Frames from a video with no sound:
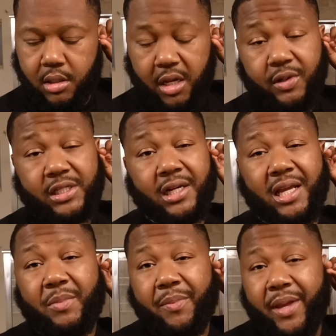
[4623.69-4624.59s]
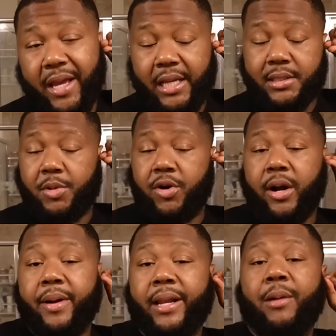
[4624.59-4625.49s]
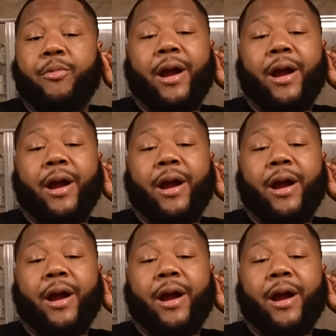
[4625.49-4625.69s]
I wish I could get my big ass on my grandma lap